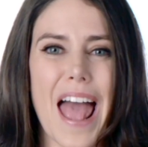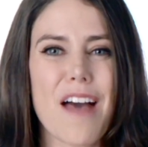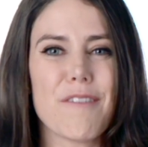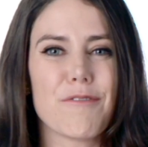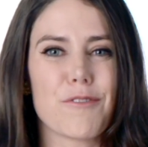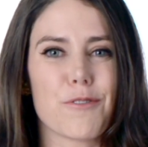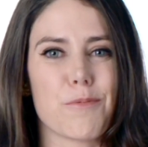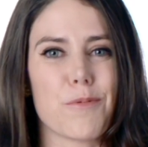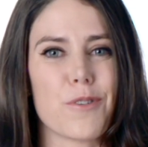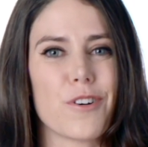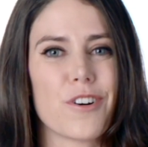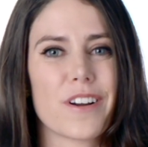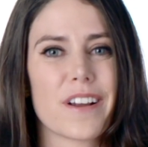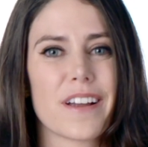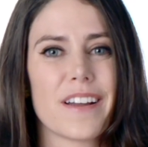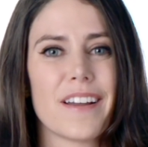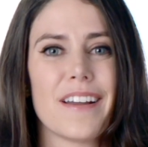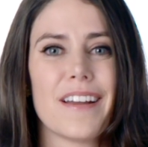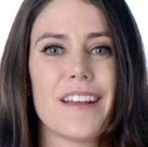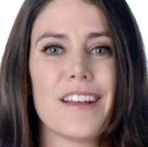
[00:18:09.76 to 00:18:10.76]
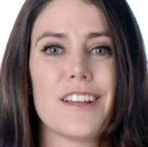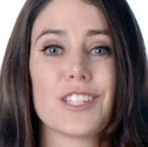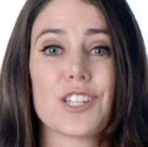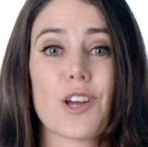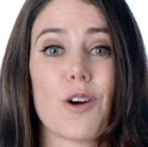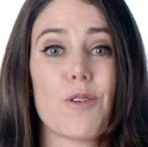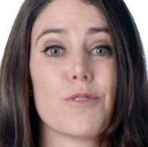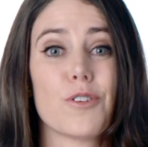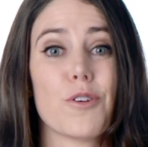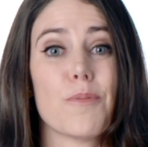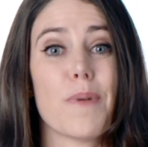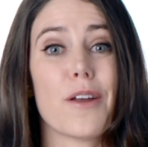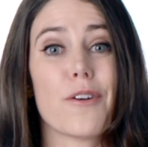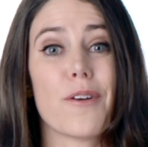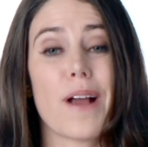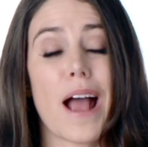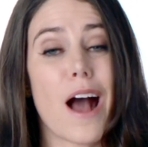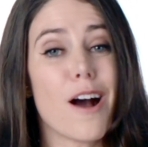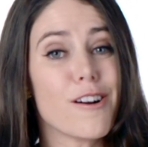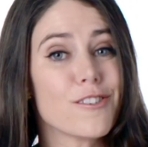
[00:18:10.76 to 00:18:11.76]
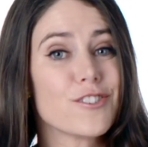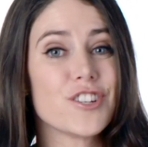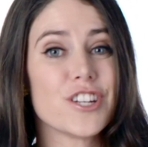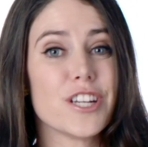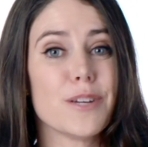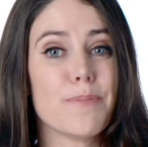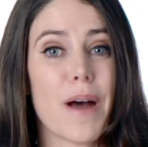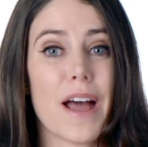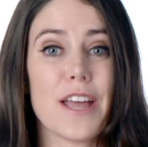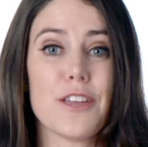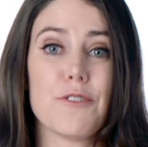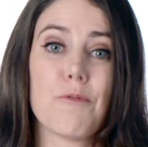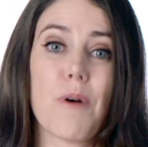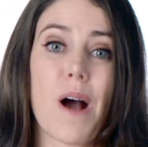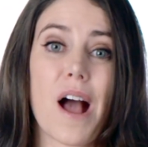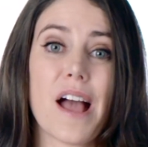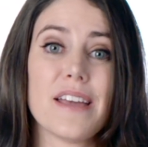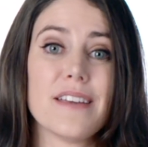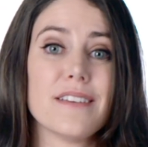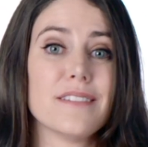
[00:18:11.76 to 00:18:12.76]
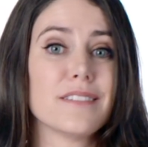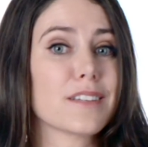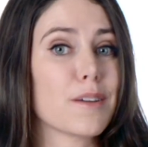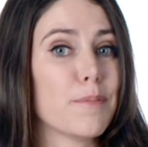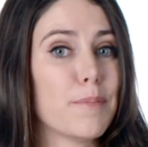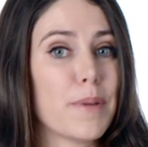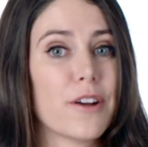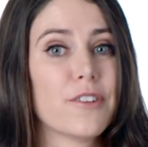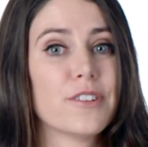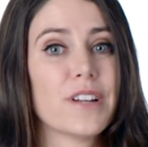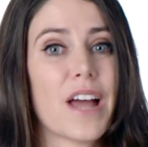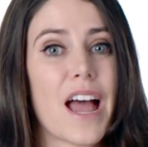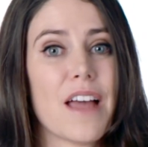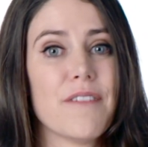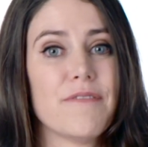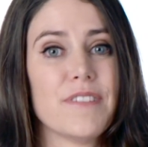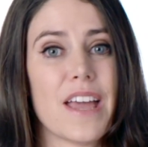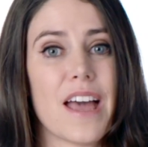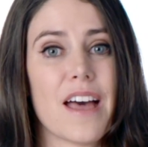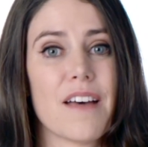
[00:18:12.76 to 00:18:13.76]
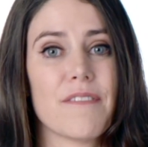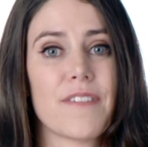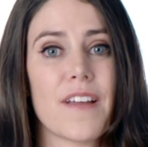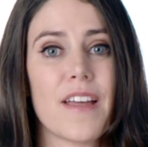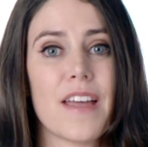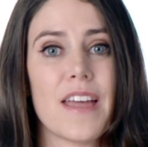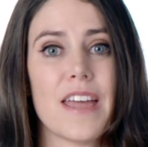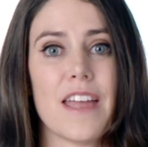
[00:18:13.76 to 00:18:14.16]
ever work. So no matter how cheap IUI is compared to IVF,